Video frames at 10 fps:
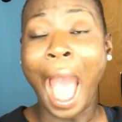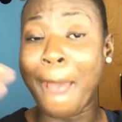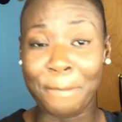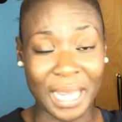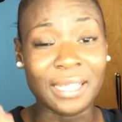
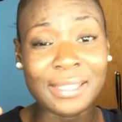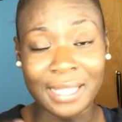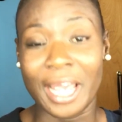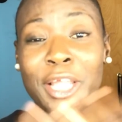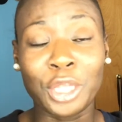I've been
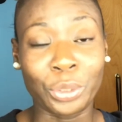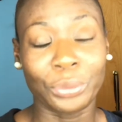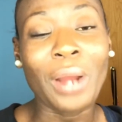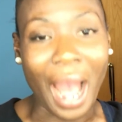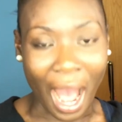saying
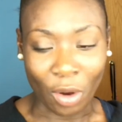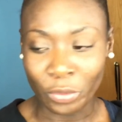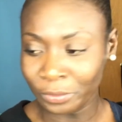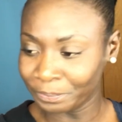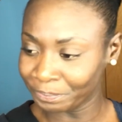throughout.